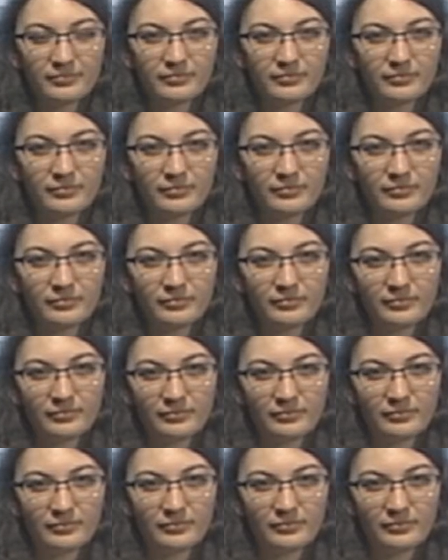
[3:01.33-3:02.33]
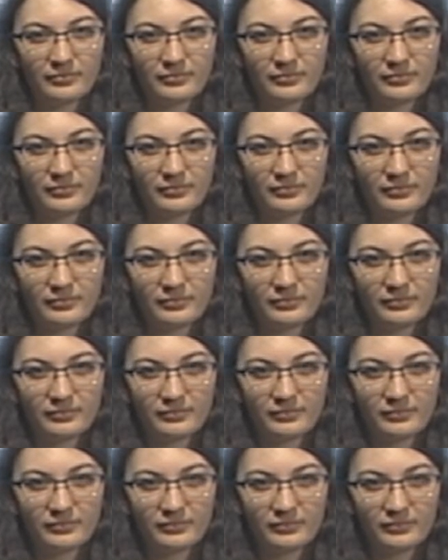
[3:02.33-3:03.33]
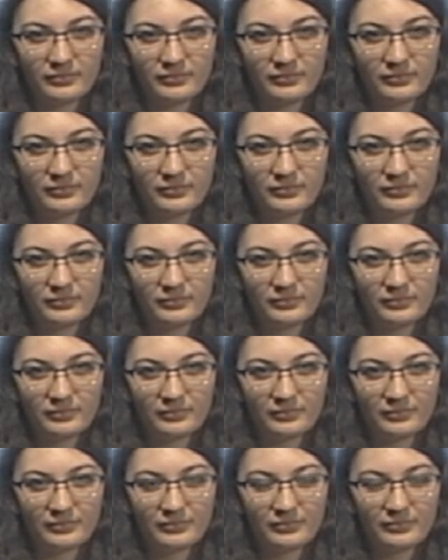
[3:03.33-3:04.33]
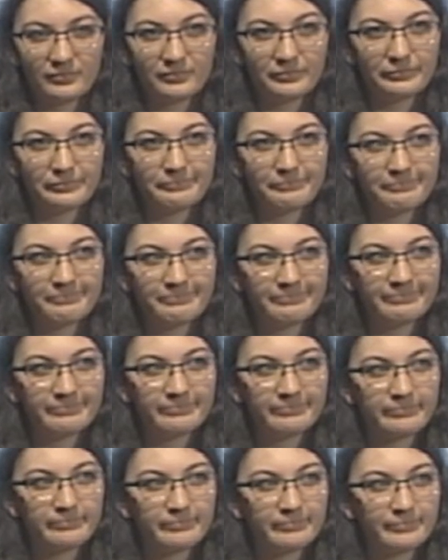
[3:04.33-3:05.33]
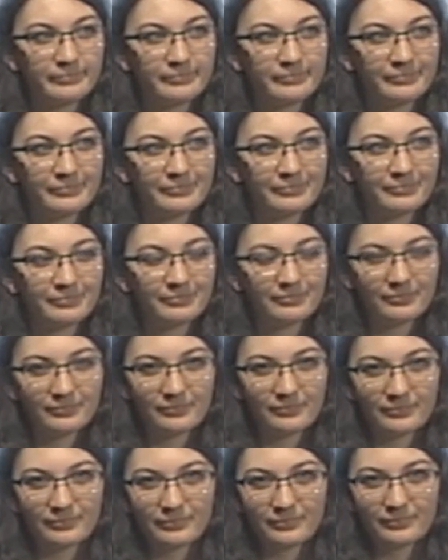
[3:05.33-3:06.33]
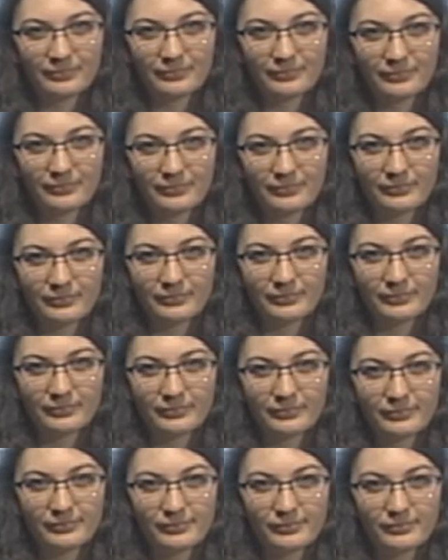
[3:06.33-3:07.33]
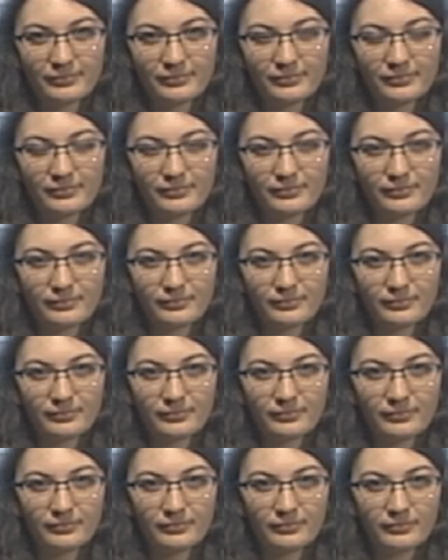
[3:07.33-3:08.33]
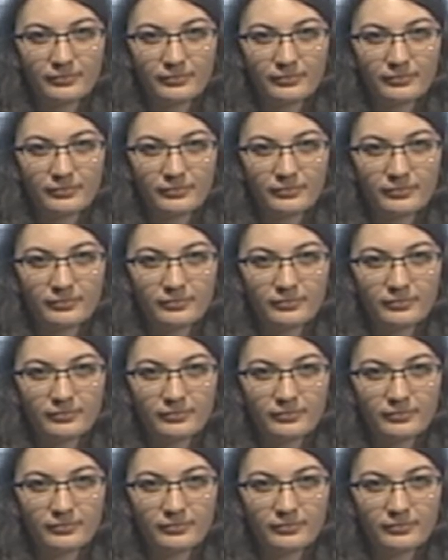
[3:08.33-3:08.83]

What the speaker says: This person isn't speaking.